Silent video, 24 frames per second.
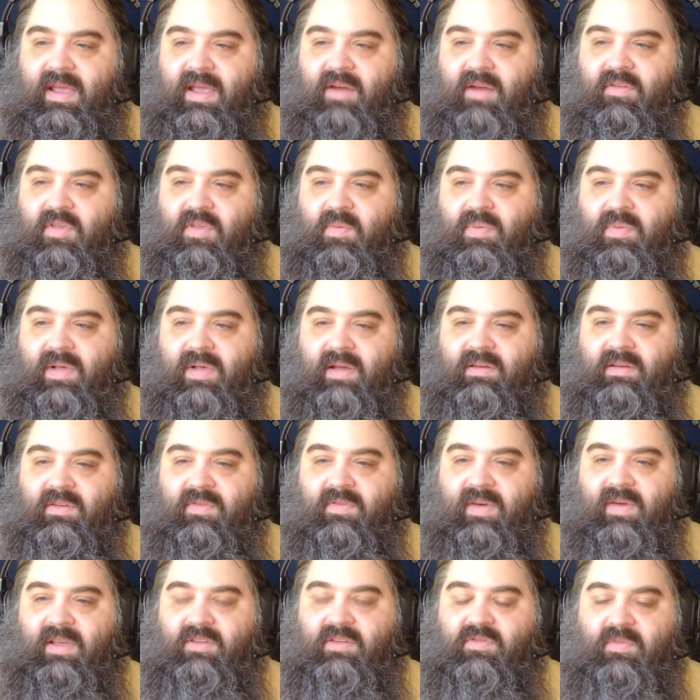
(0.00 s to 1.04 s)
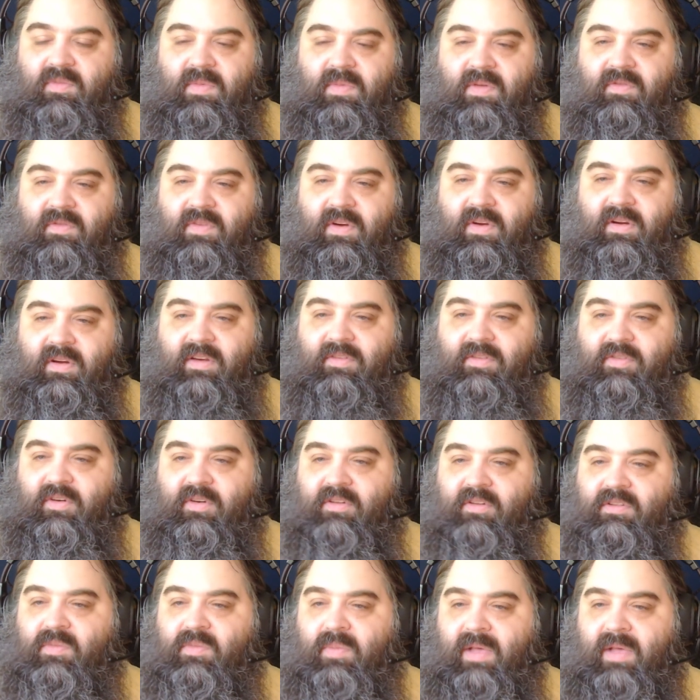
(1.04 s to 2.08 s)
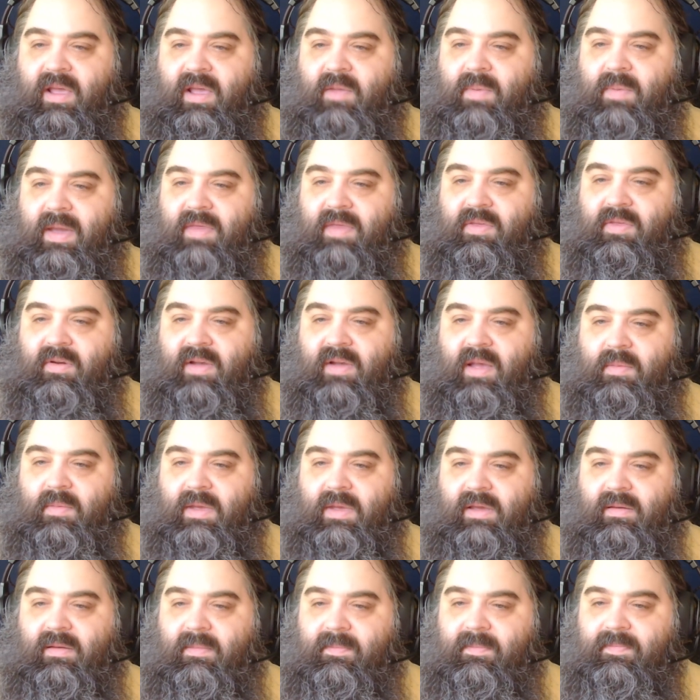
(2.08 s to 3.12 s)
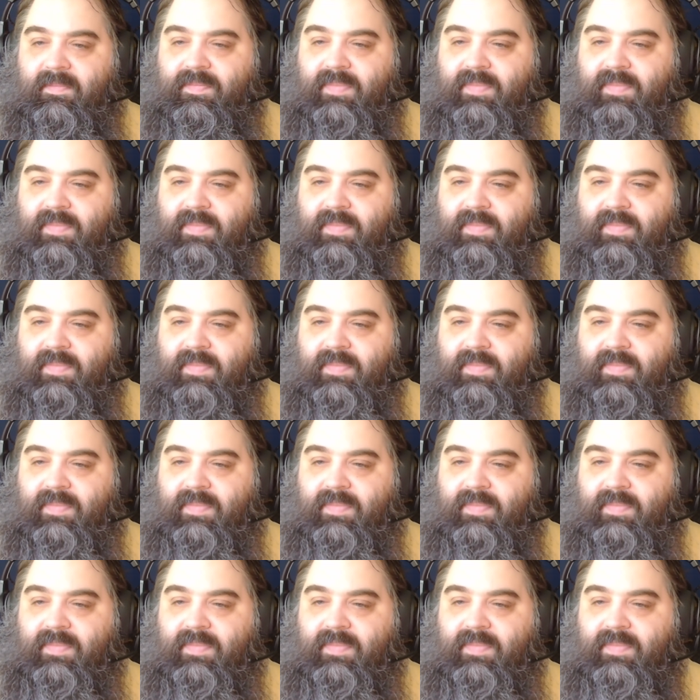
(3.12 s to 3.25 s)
they are the plot device from the very first Black Panther comic.